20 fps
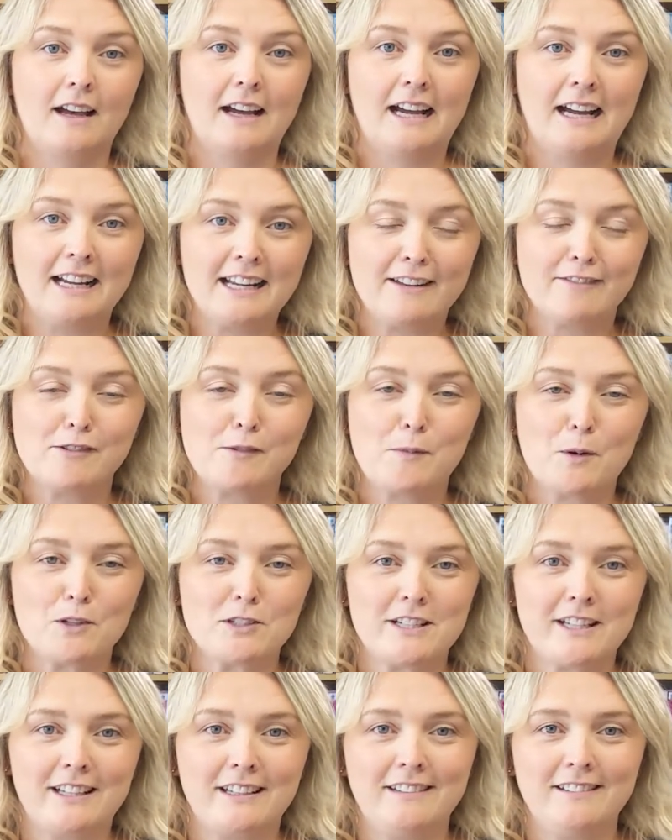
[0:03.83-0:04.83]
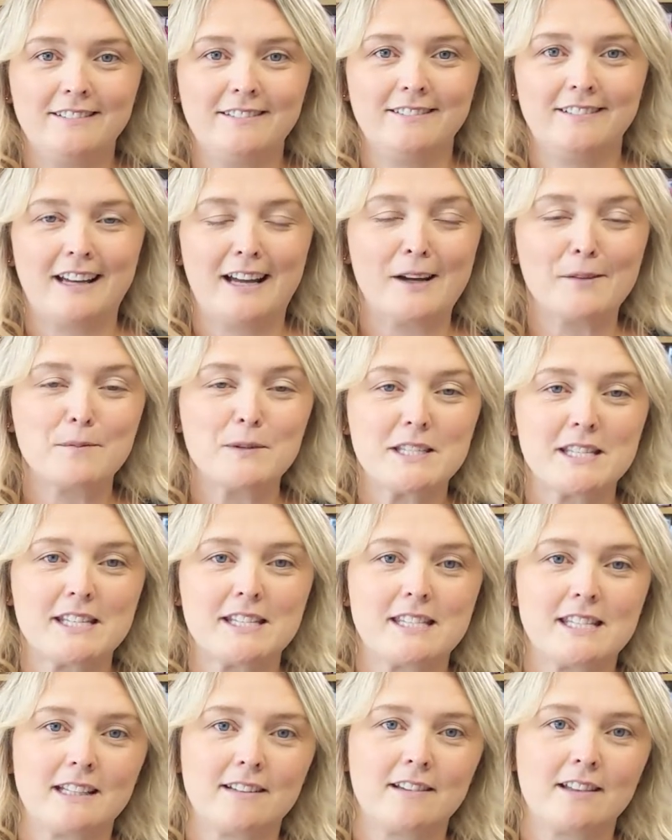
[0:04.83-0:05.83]
Hi everybody, I'm Mrs
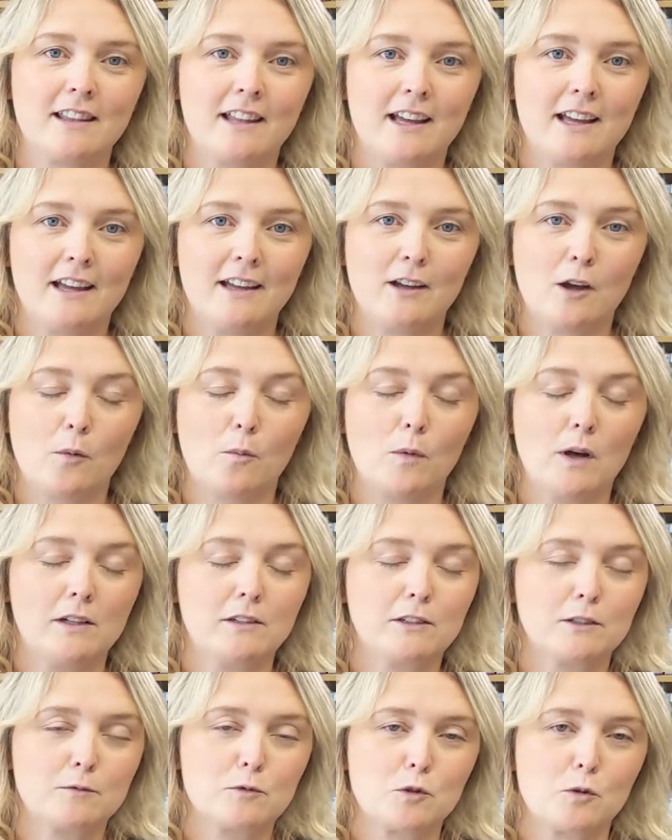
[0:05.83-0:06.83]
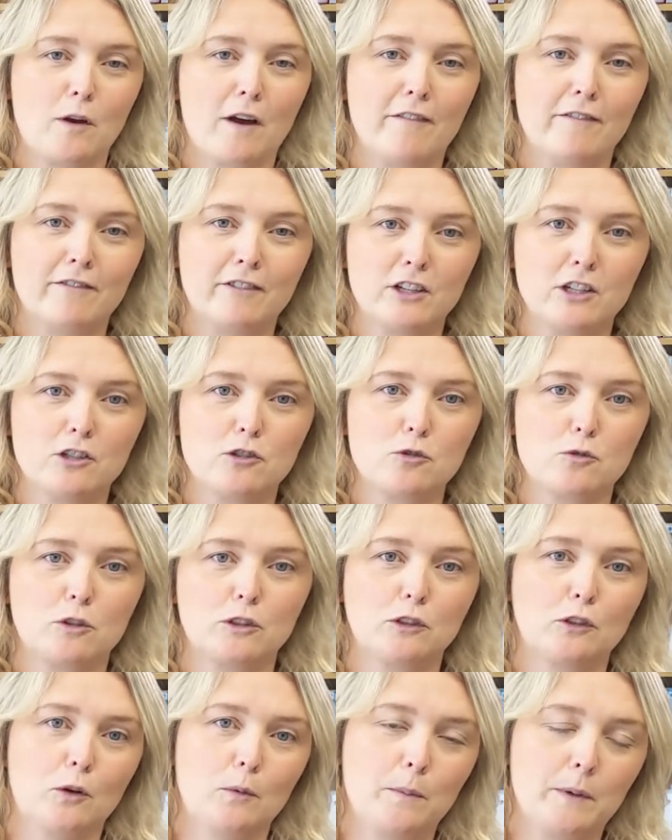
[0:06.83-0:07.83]
Sinclair and welcome to our
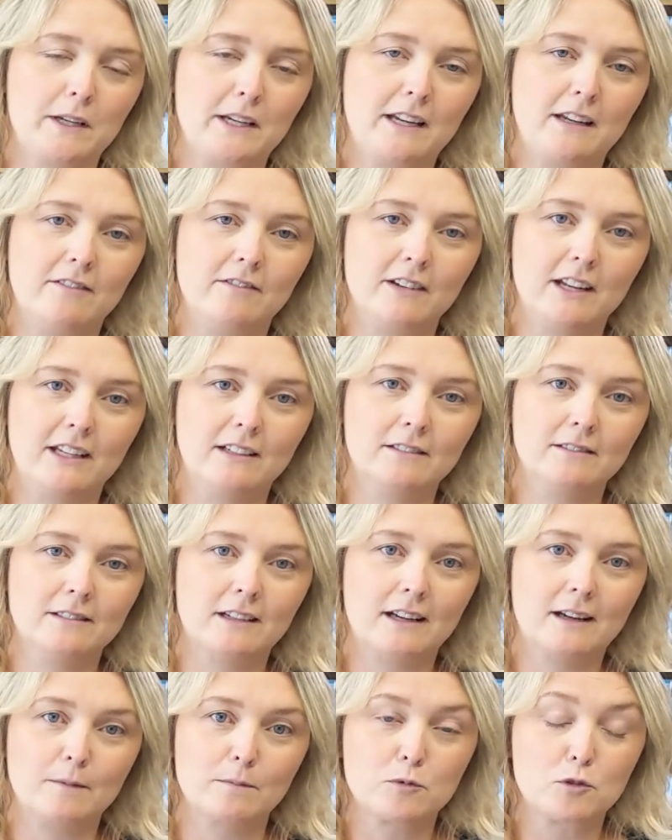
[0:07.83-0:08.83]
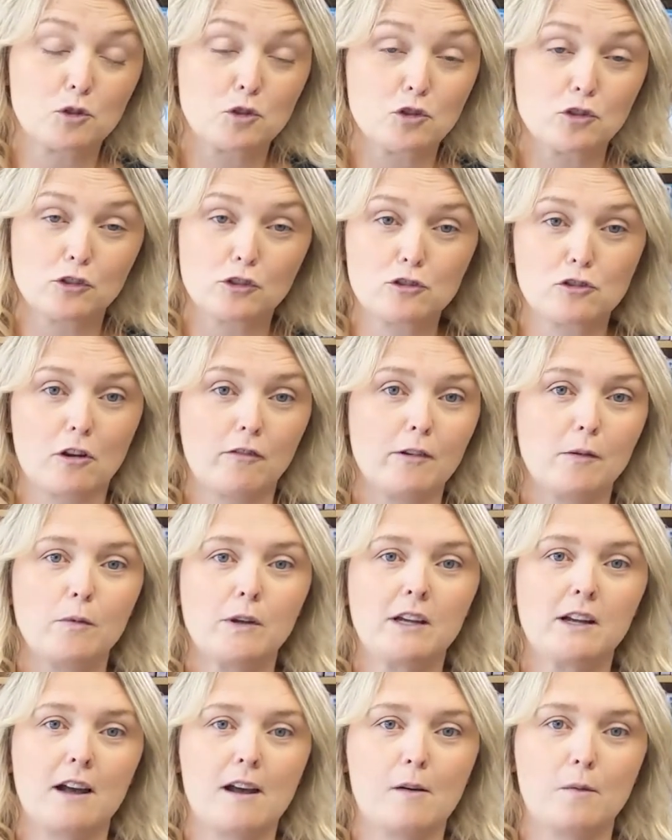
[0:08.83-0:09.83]
virtual open evening. I'm so sorry we
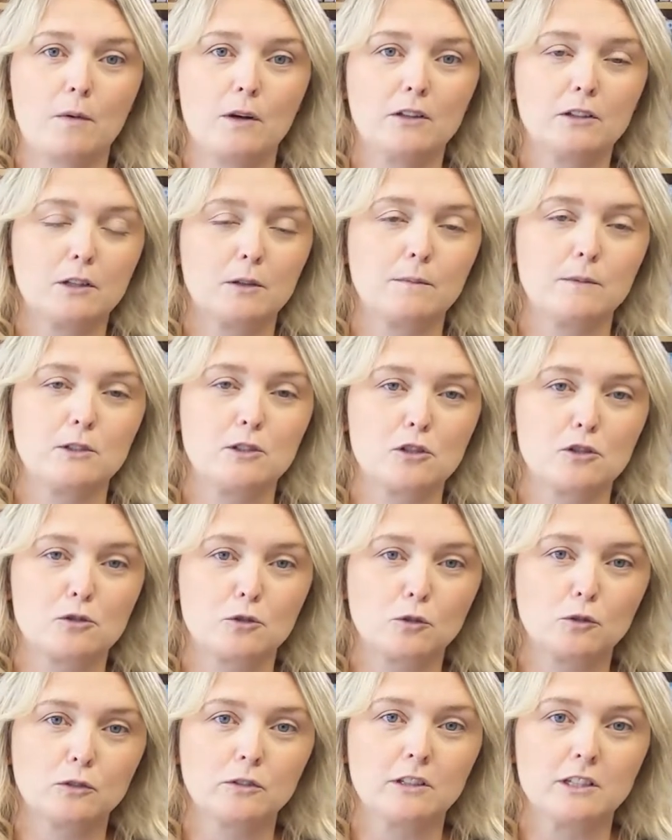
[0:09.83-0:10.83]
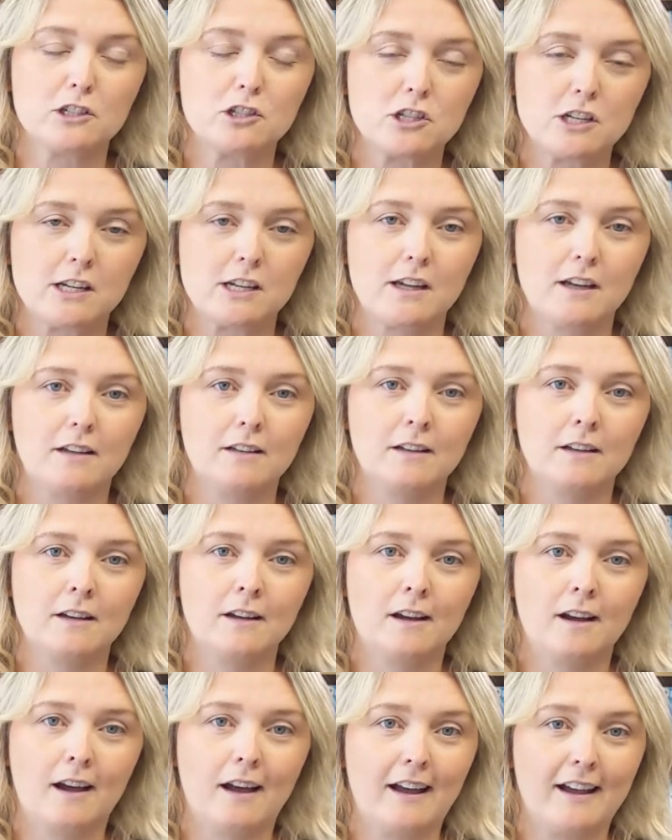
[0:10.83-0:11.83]
can't welcome you to school this year.
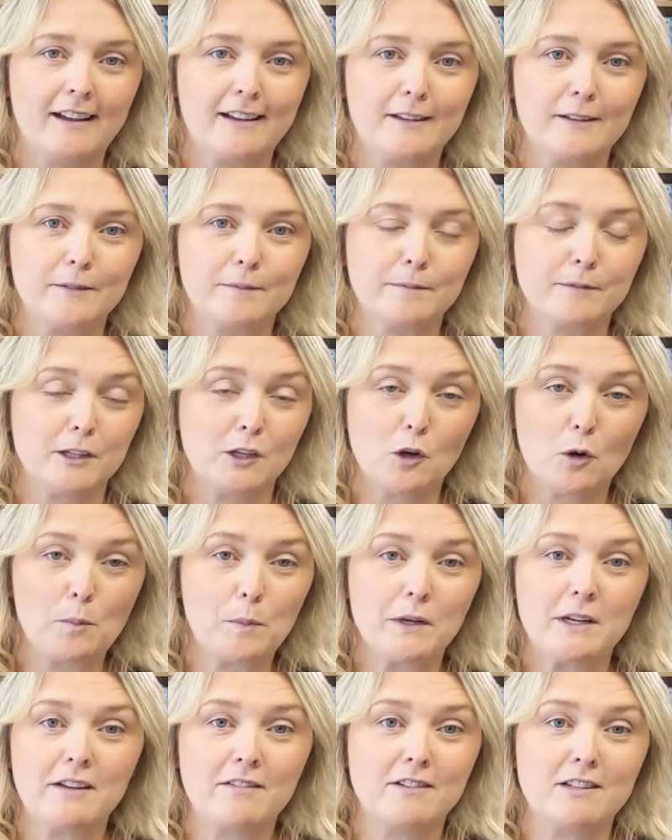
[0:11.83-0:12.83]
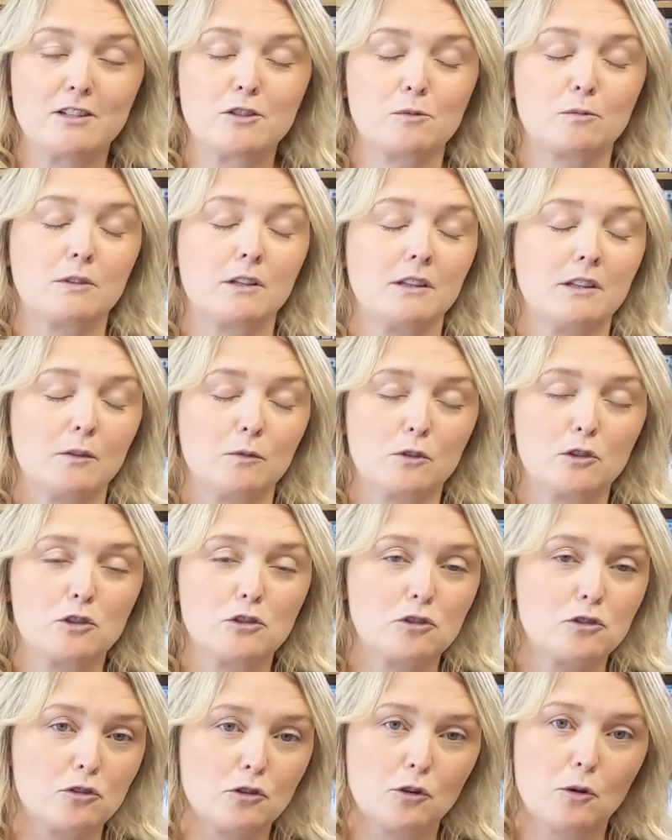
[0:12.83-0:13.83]
The open evening is something that we're
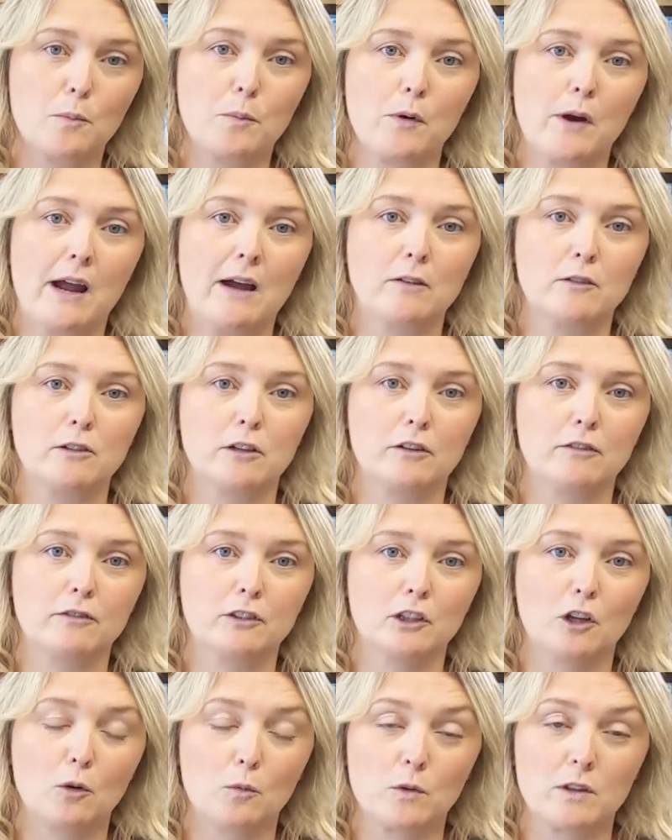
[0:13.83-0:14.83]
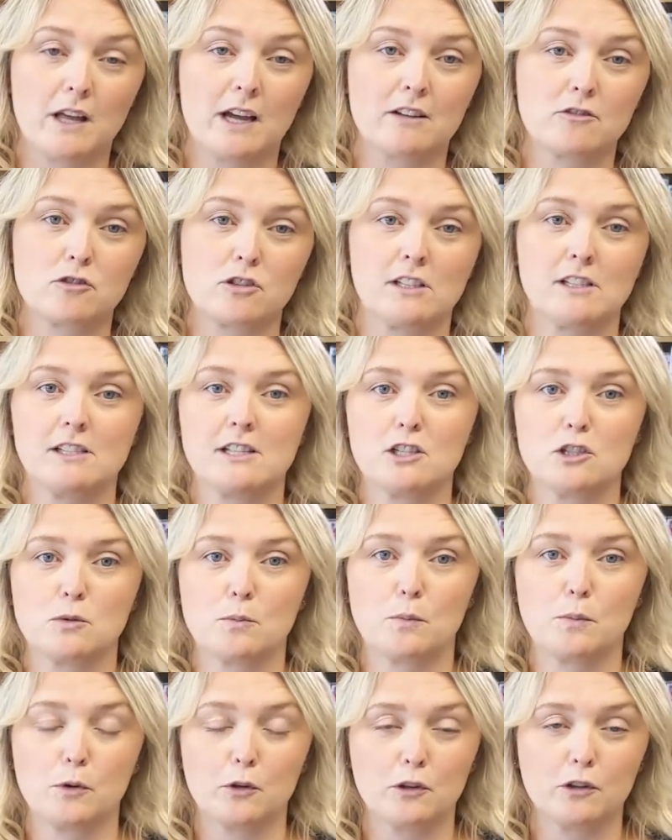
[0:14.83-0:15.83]
so proud of, along with our transition
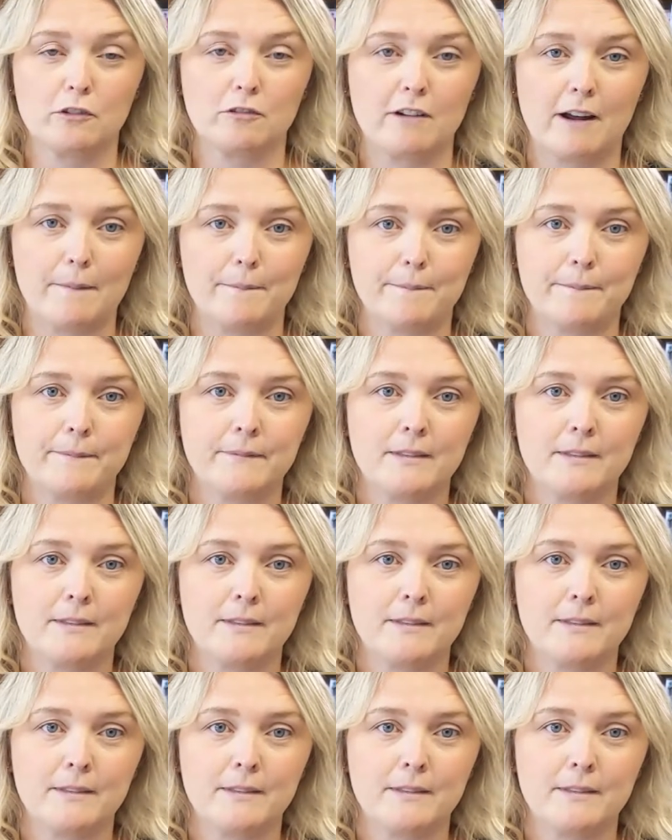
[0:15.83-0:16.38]
programme.